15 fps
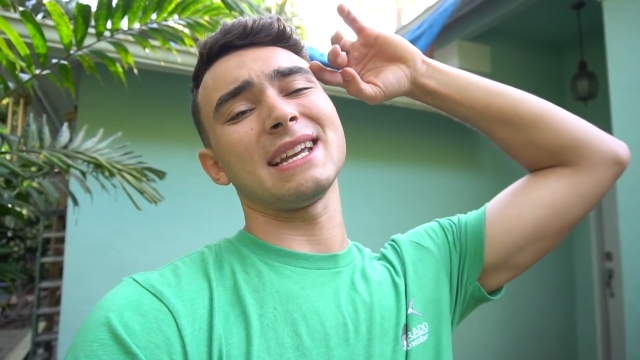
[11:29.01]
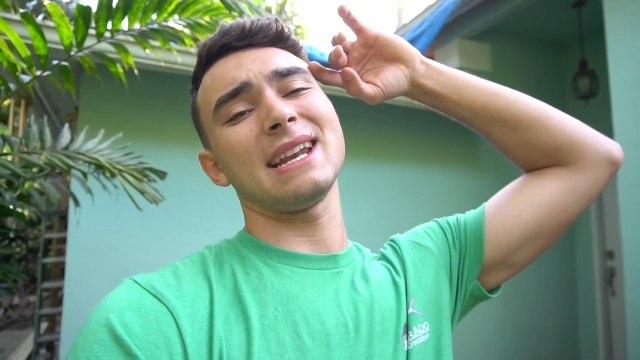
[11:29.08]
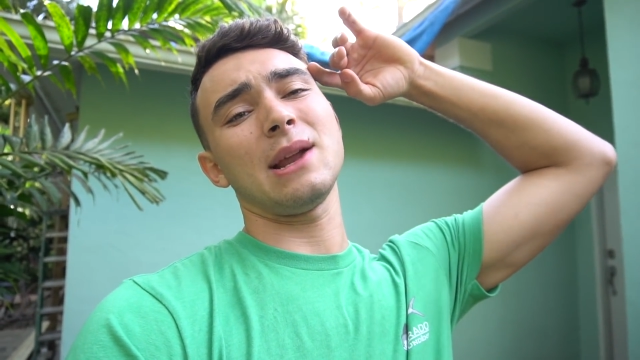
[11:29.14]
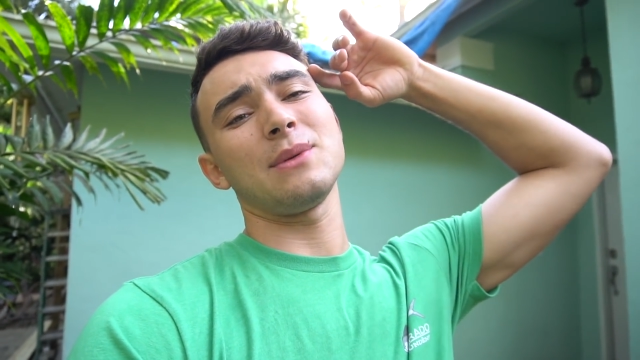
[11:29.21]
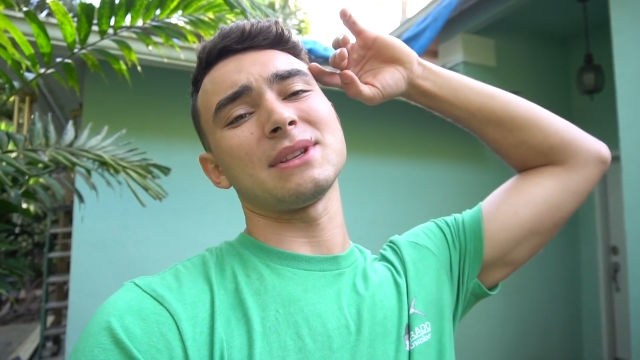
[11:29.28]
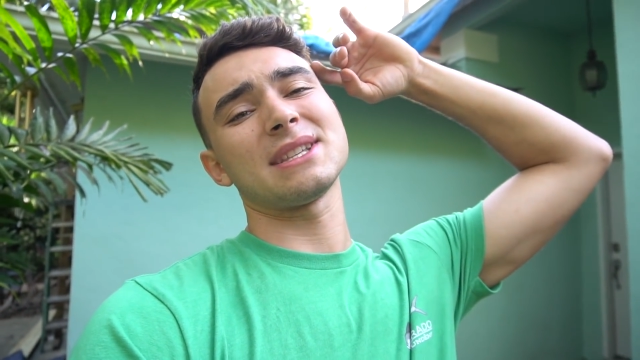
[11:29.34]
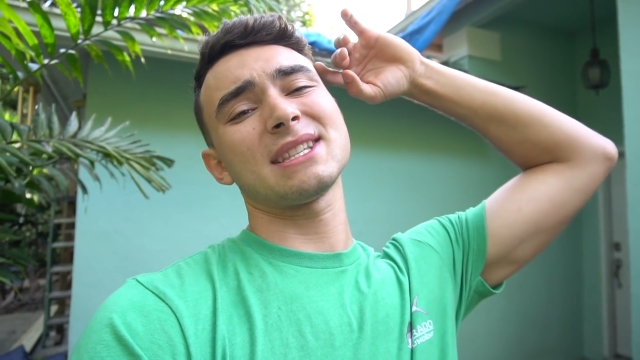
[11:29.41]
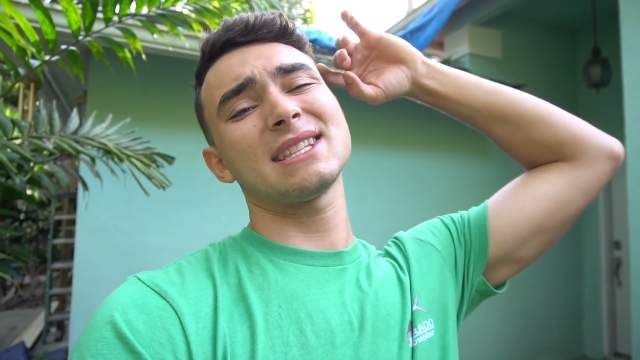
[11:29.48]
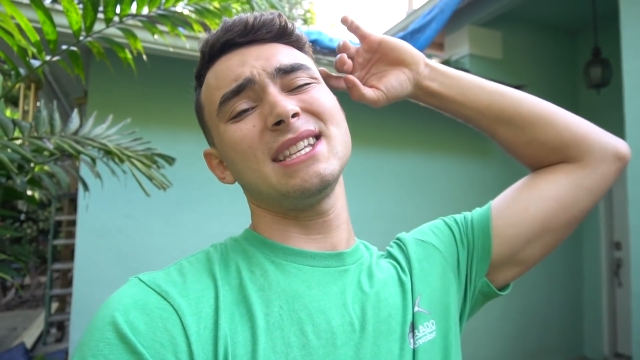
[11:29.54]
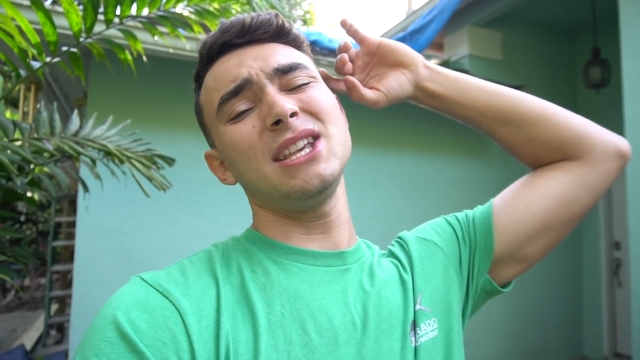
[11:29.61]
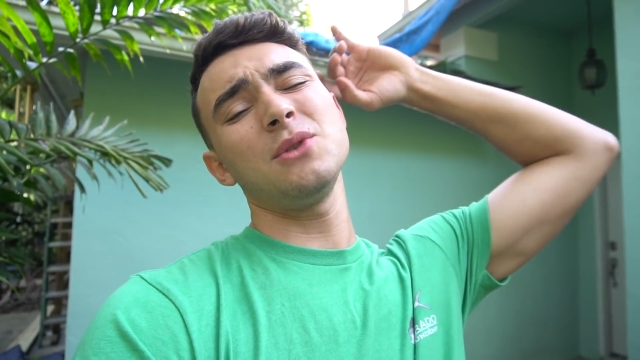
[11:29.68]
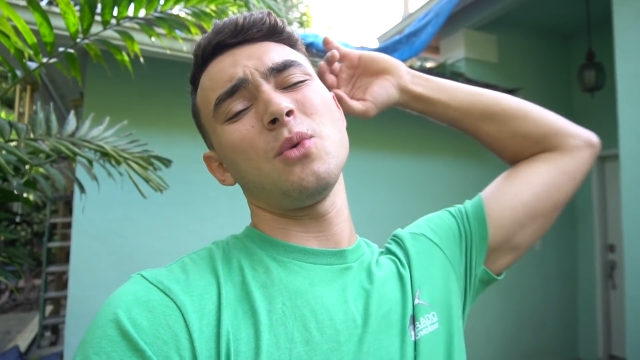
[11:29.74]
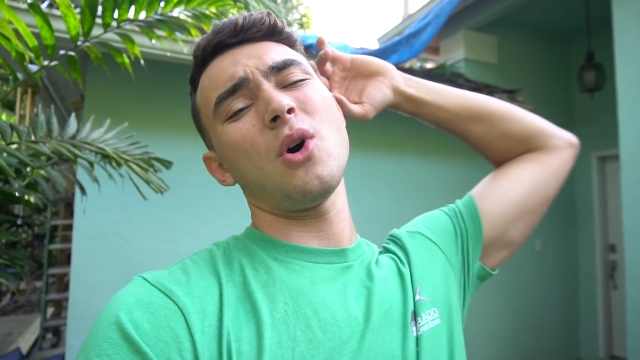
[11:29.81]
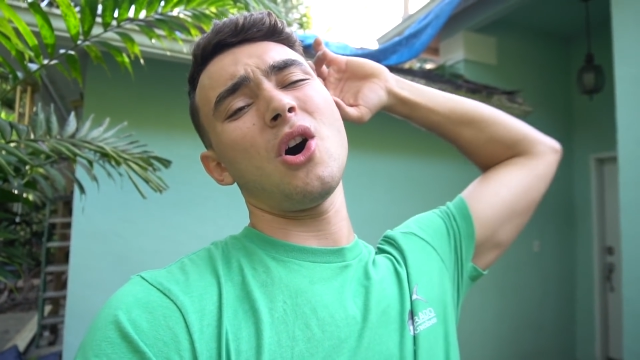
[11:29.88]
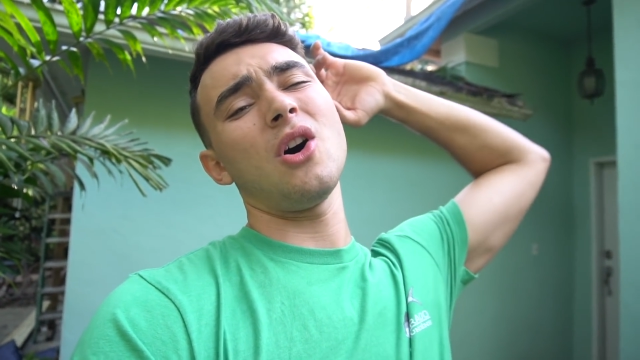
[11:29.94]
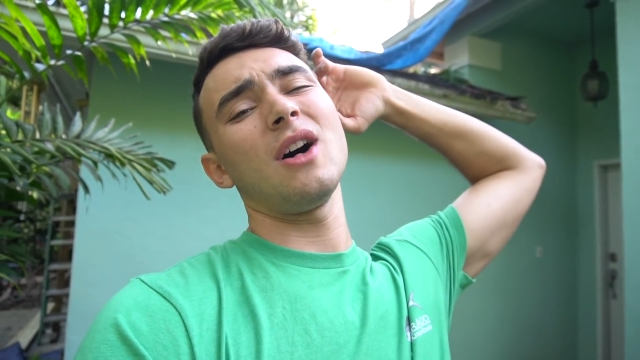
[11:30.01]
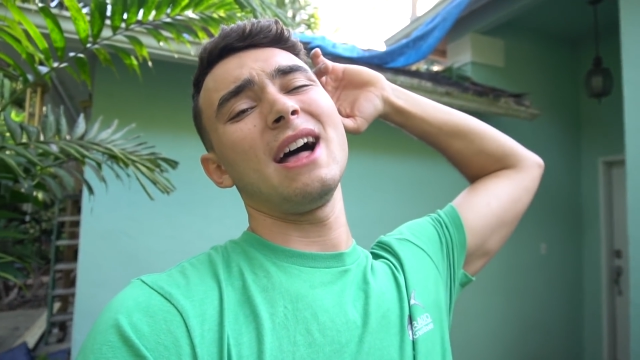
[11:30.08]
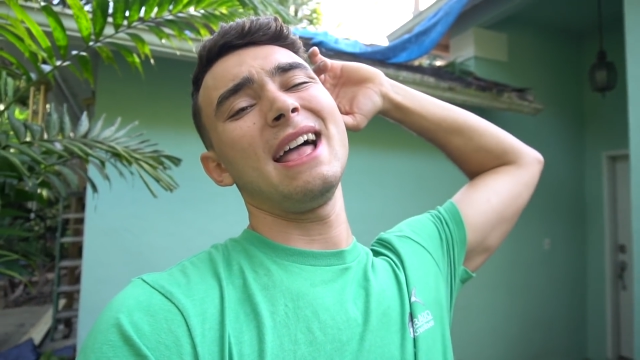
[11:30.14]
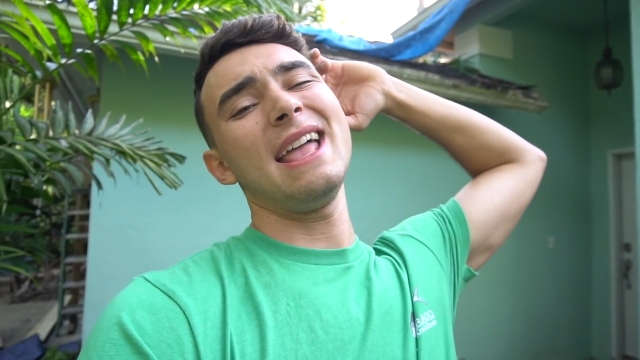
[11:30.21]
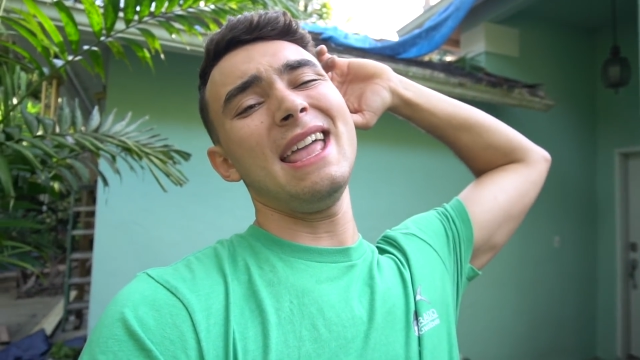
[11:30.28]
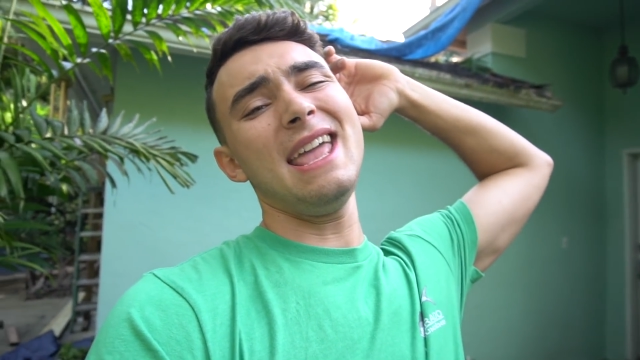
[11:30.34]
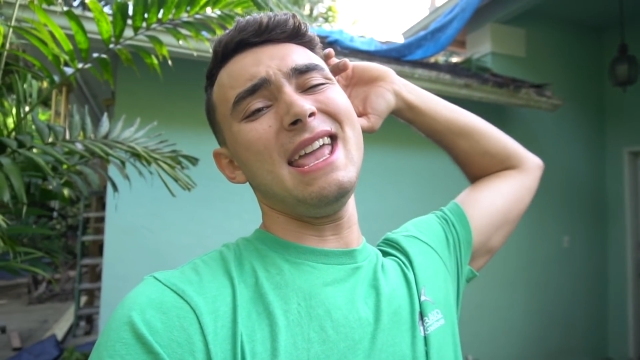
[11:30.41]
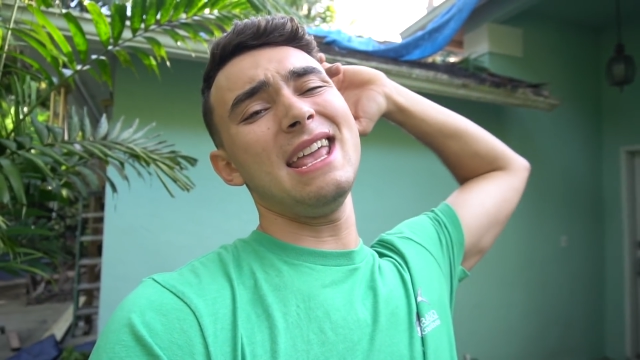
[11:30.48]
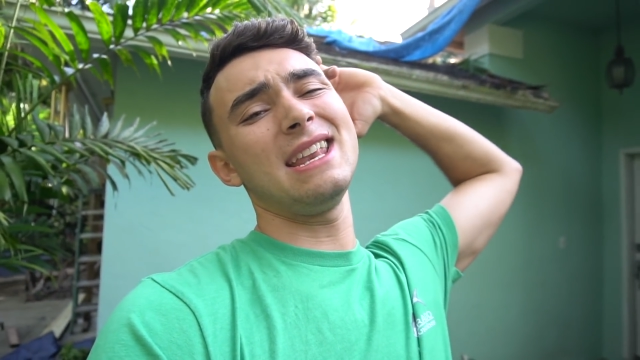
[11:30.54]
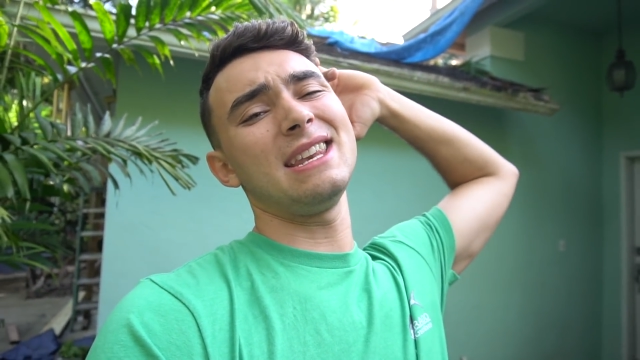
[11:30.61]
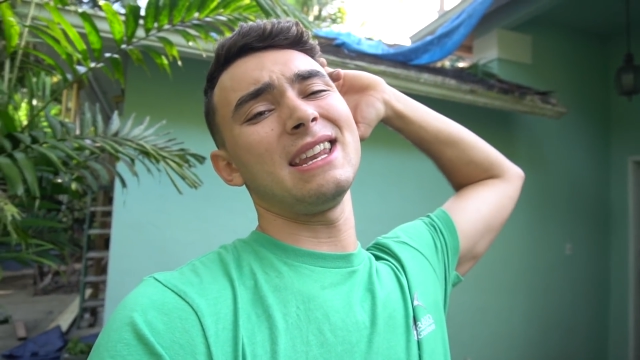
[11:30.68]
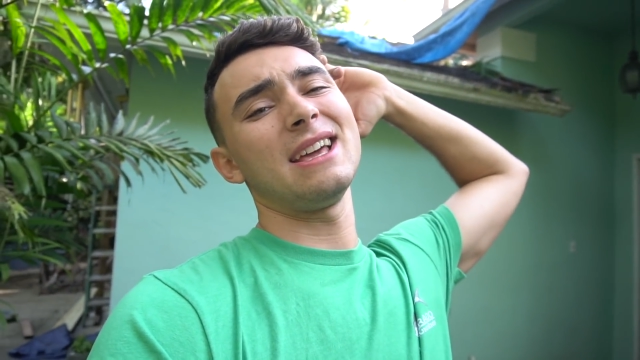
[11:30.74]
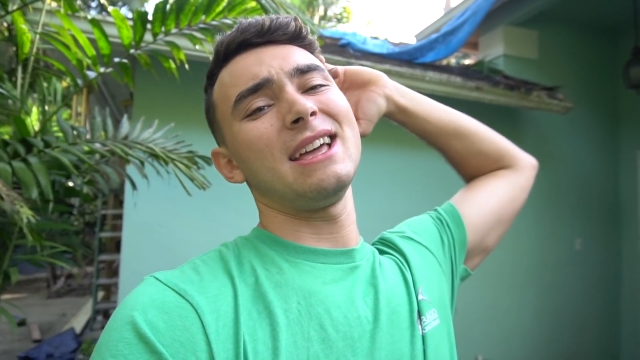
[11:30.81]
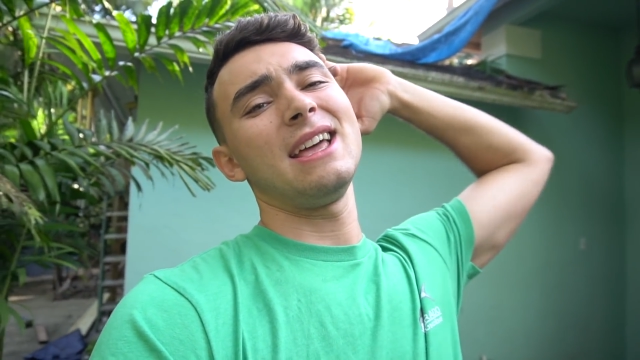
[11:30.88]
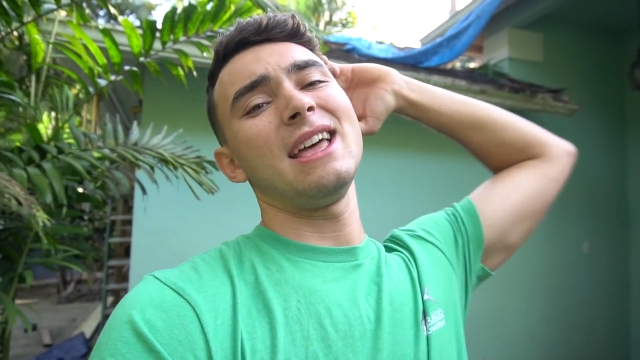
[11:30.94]
and I will see you all in
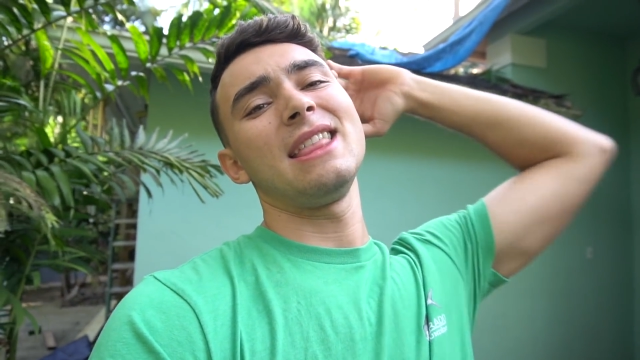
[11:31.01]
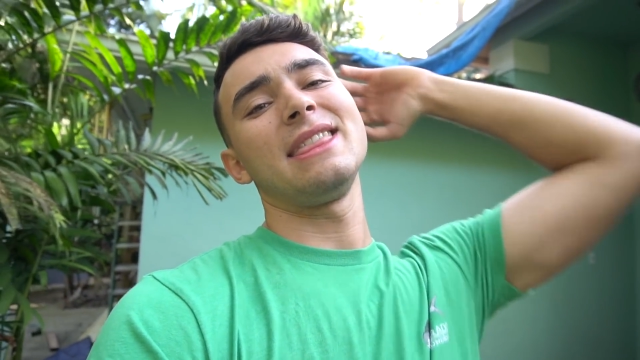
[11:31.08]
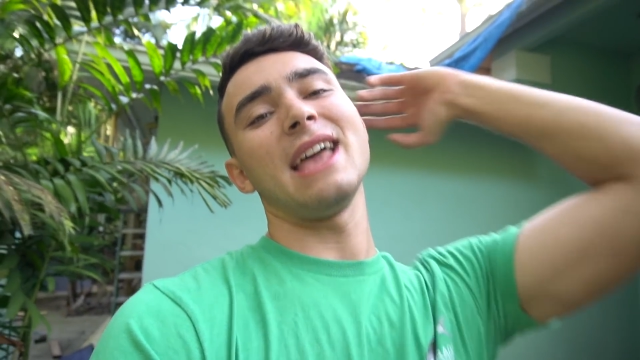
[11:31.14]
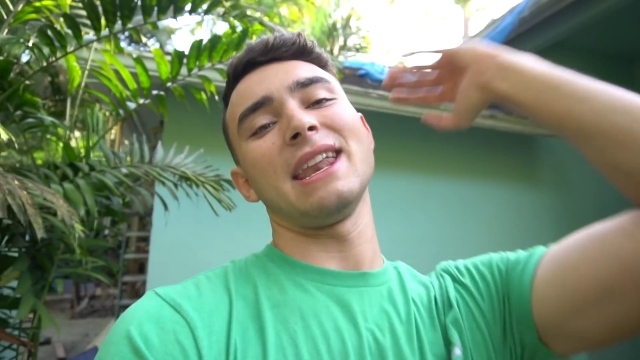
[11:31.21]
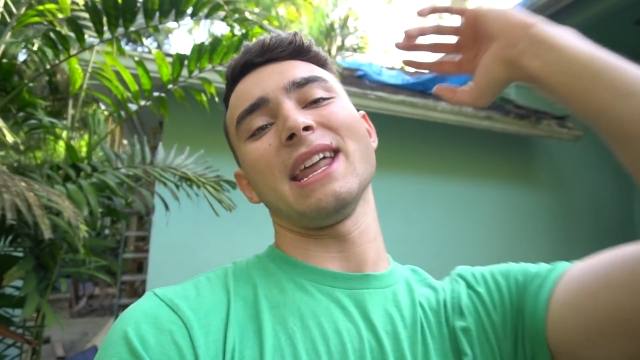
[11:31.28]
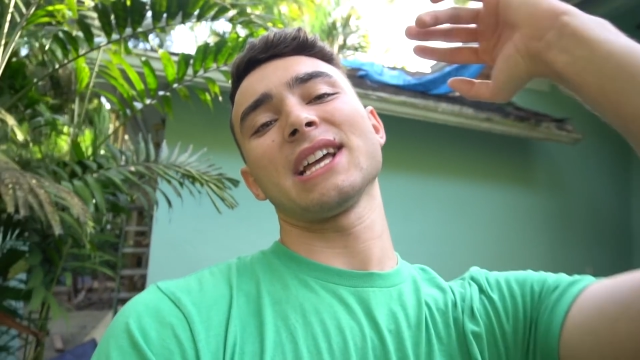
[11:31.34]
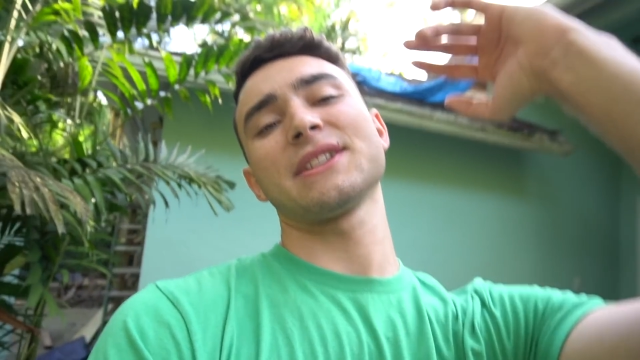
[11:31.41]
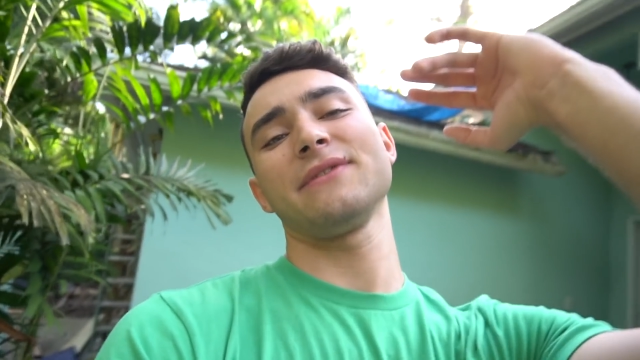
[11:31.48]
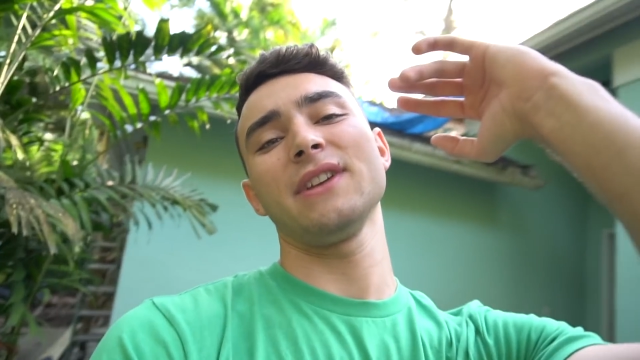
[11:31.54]
the next